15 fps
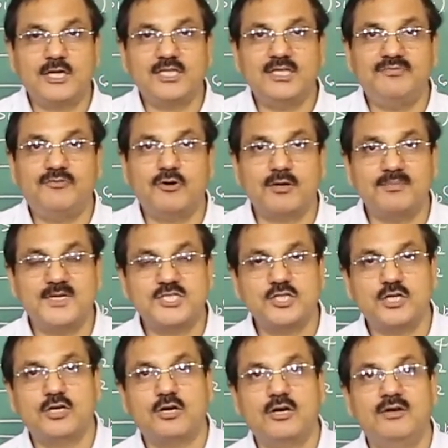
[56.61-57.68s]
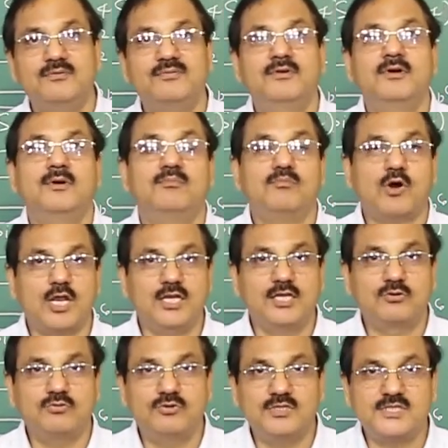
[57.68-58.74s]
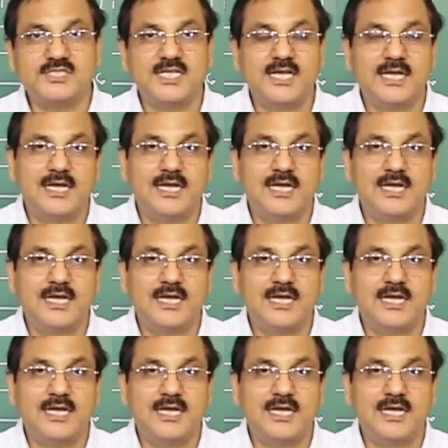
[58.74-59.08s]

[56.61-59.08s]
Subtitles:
the formation of molecules